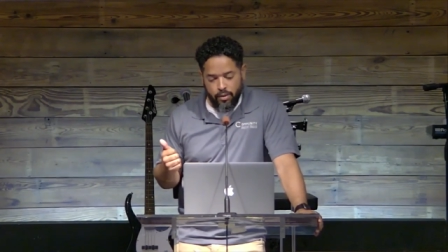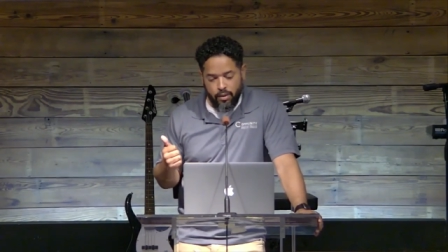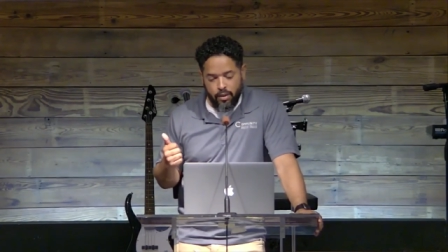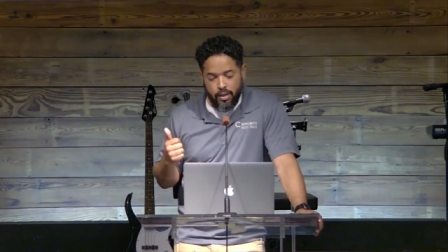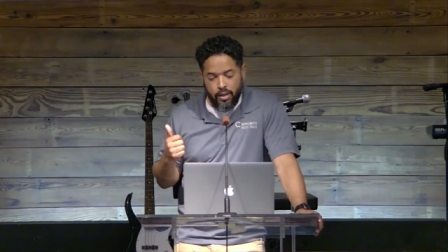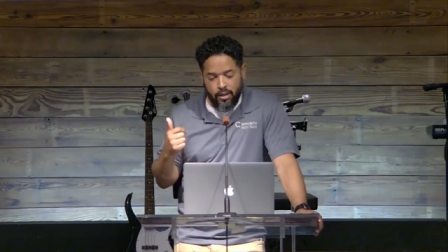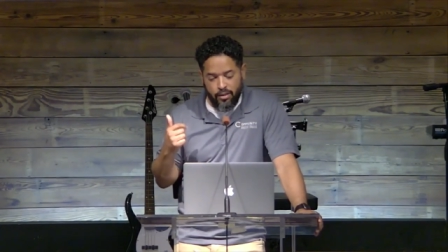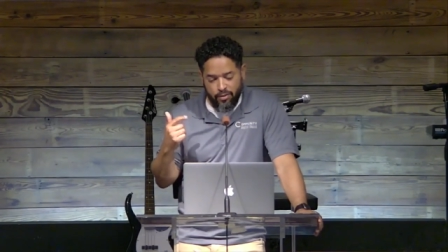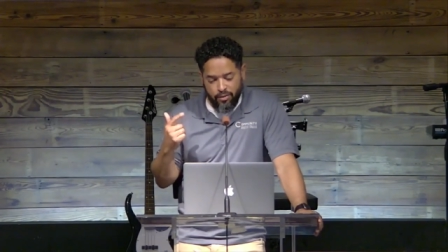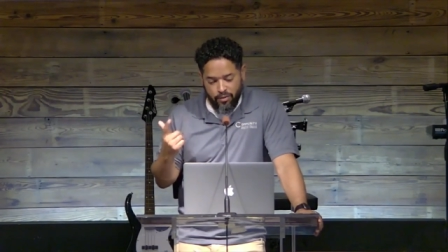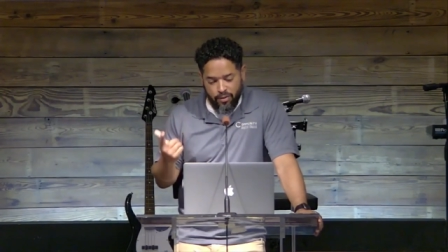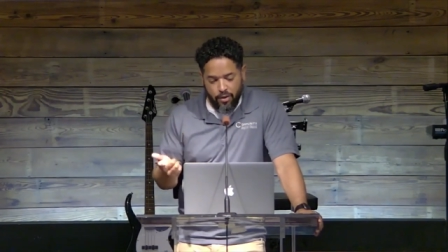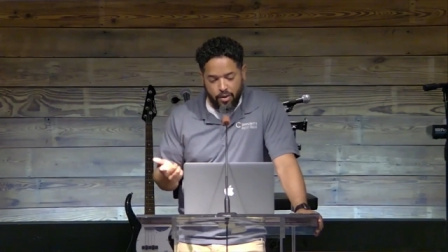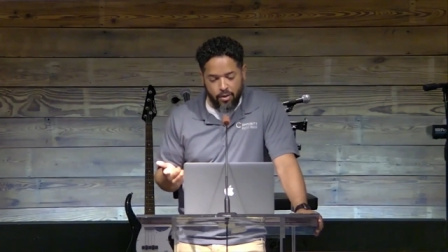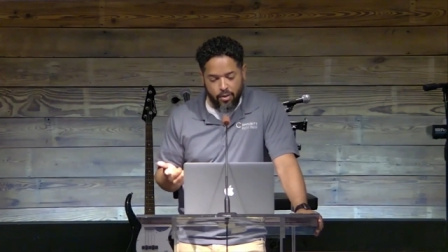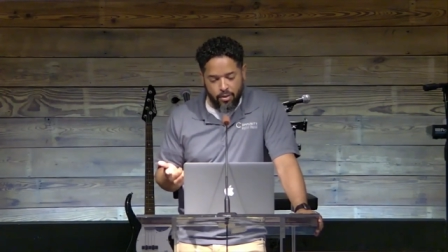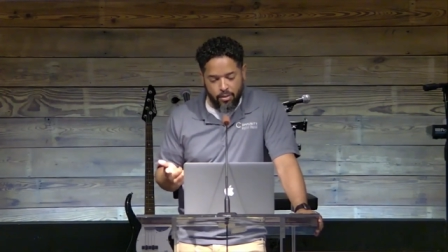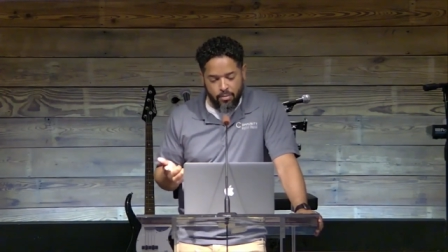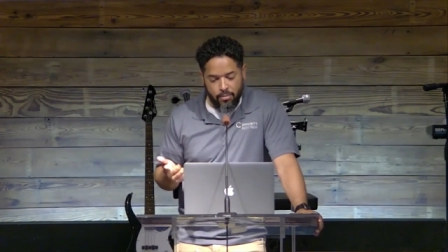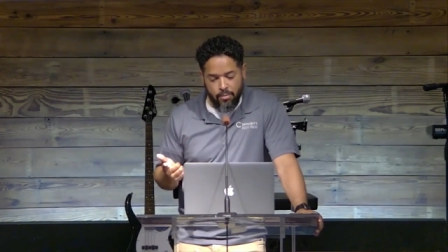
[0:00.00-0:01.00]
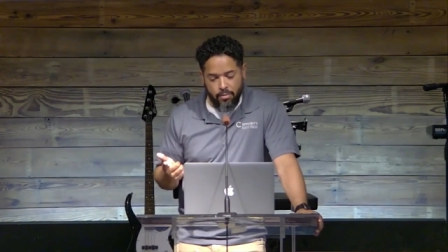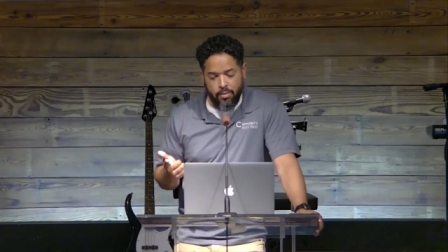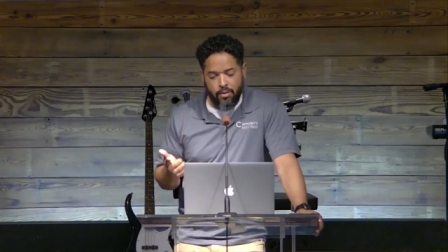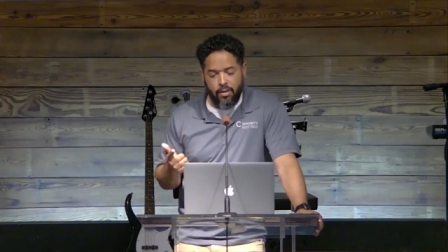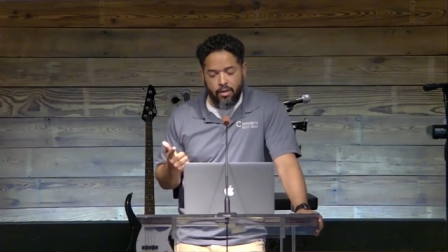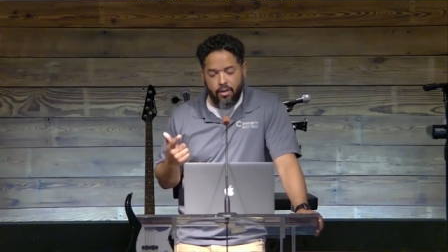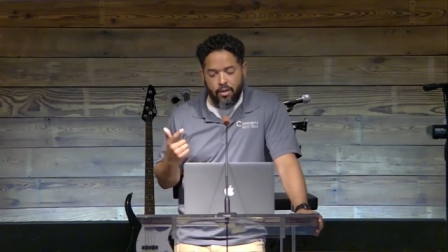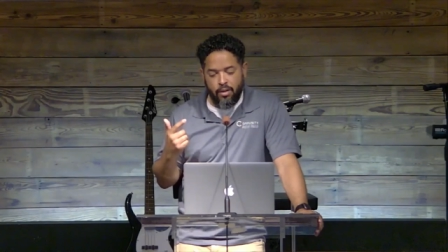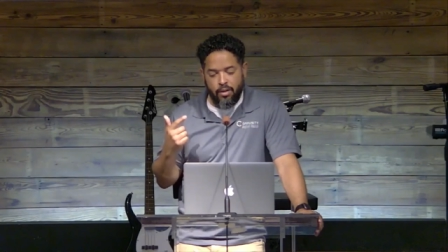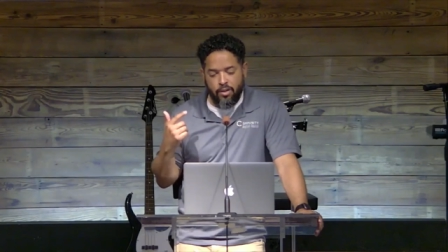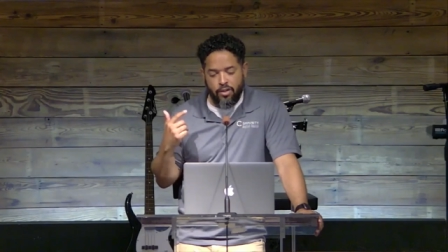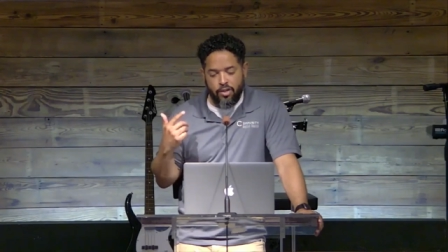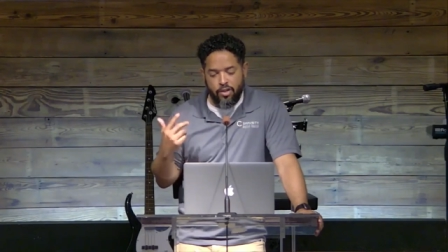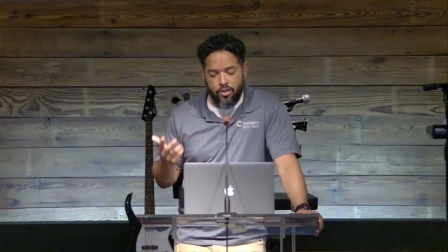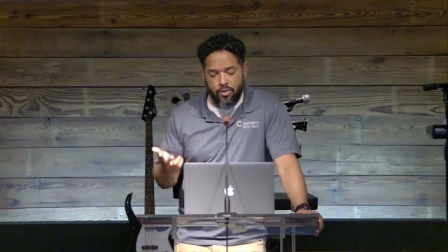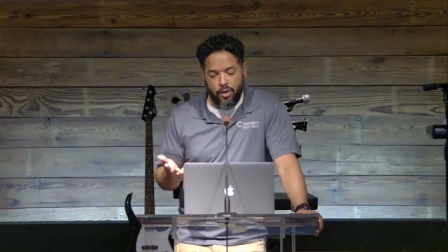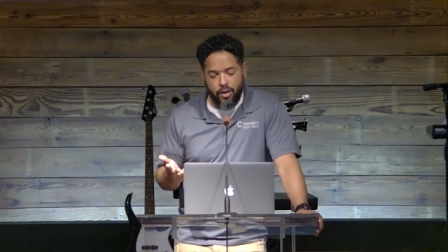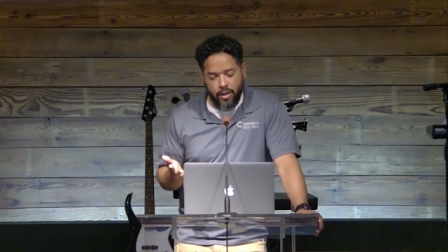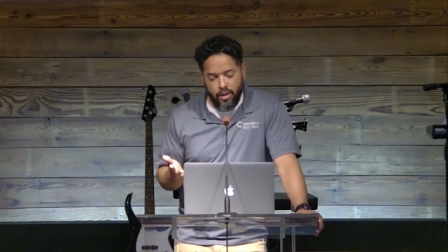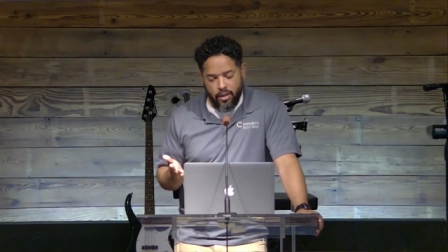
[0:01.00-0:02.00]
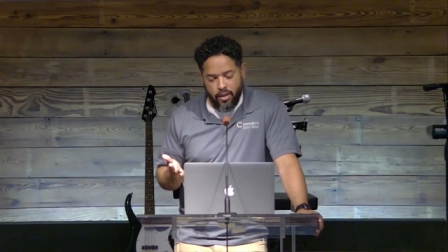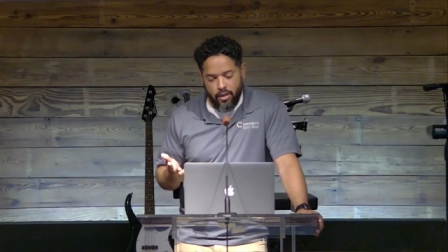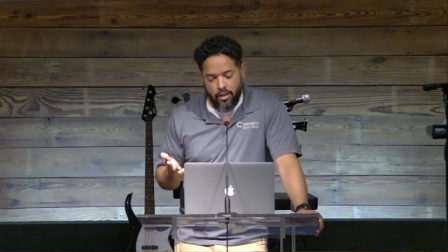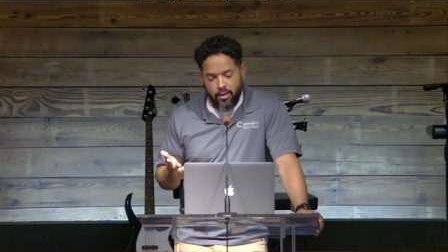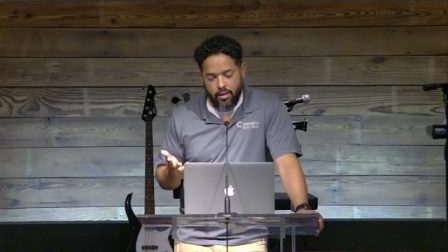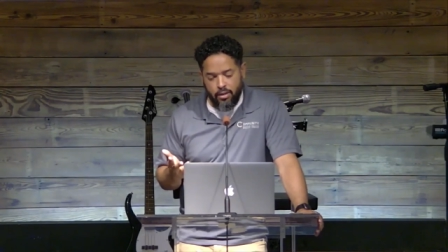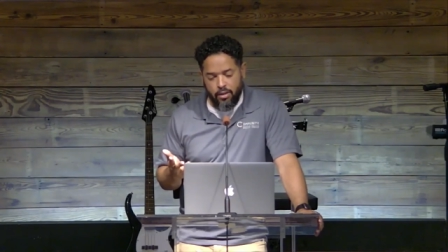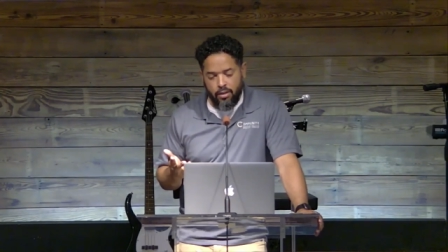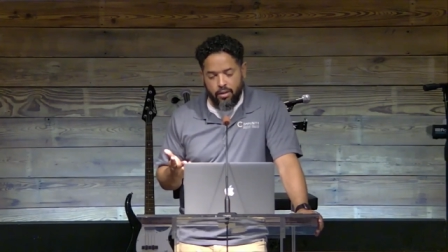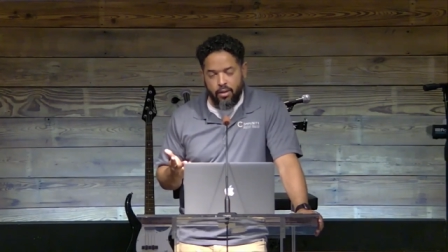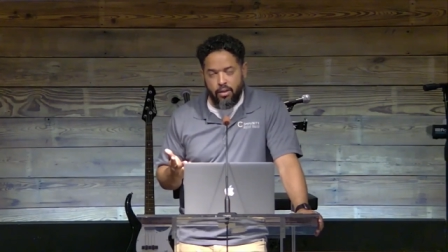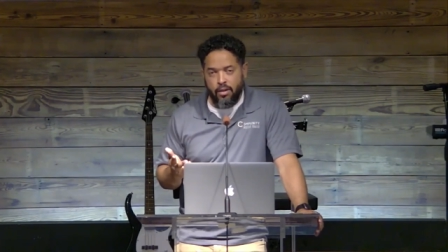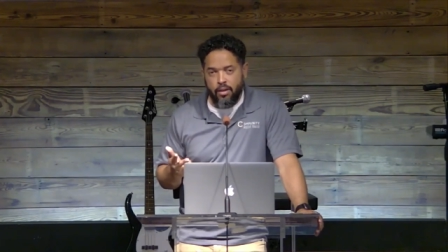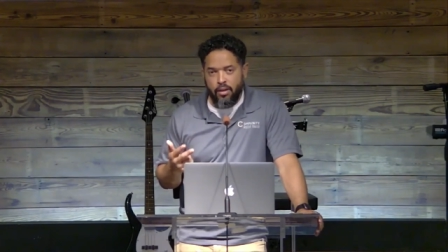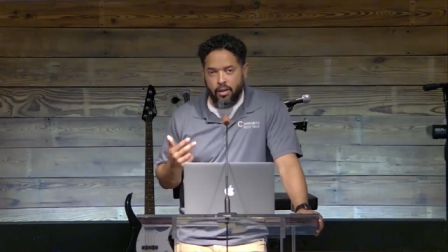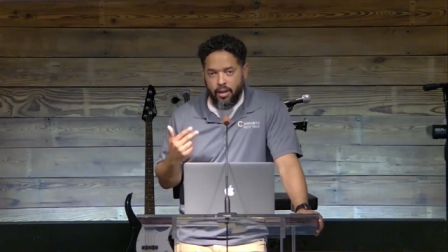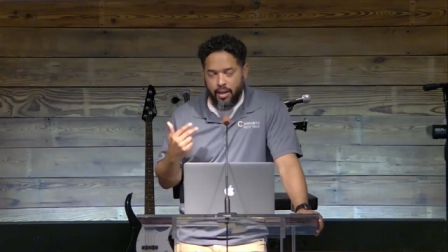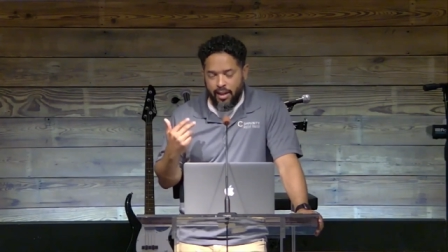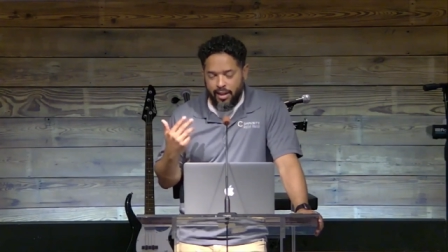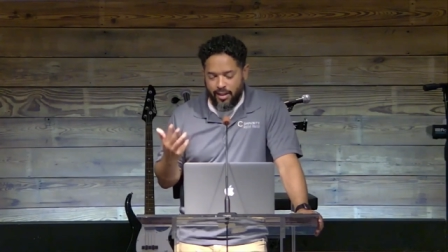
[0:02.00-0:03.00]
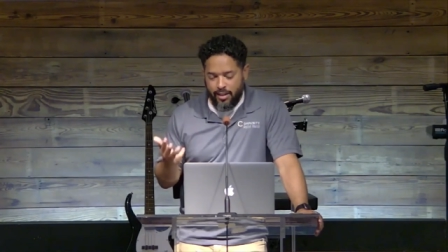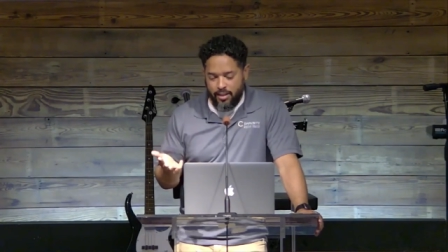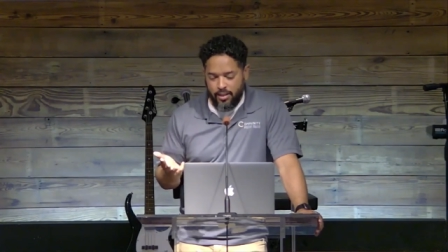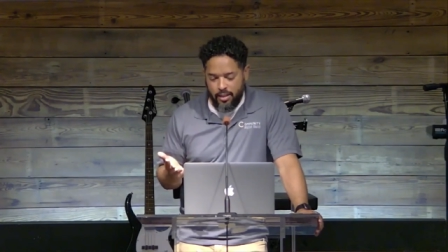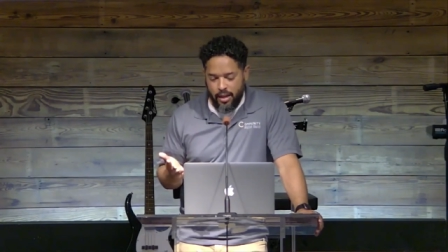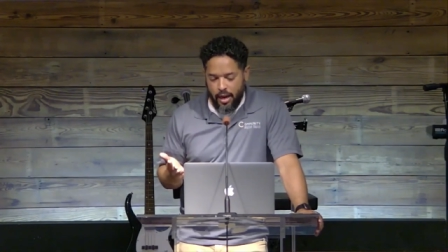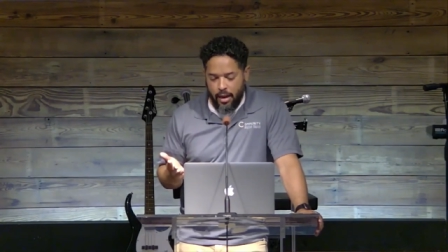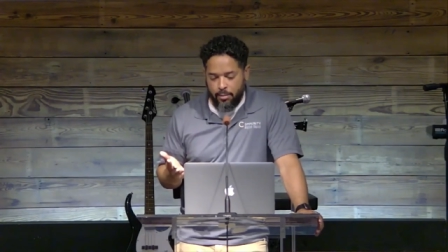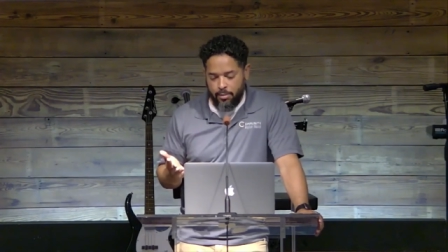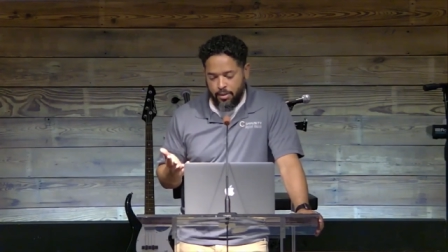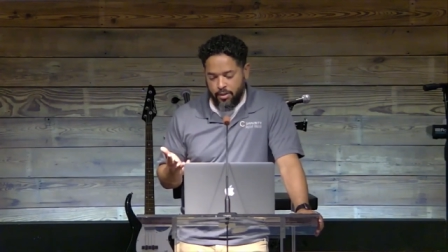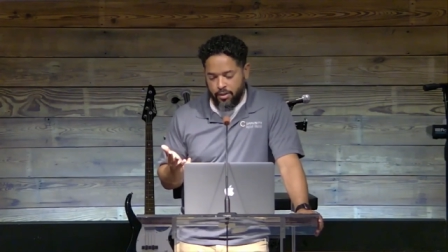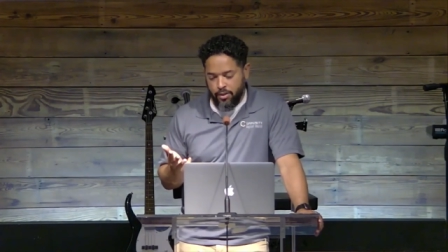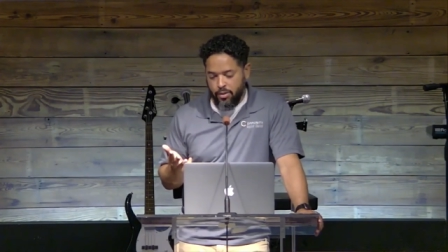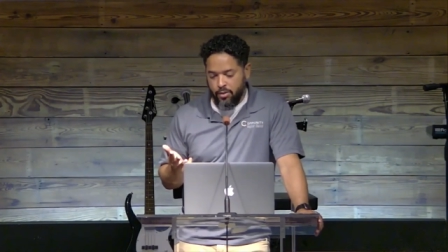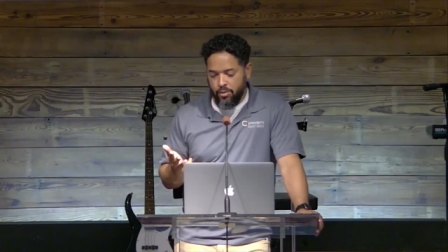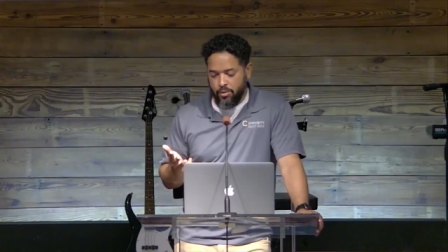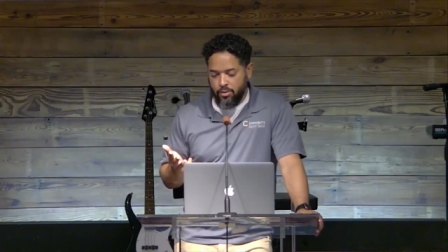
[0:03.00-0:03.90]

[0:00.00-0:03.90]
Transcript: confirm, strengthen, and establish you.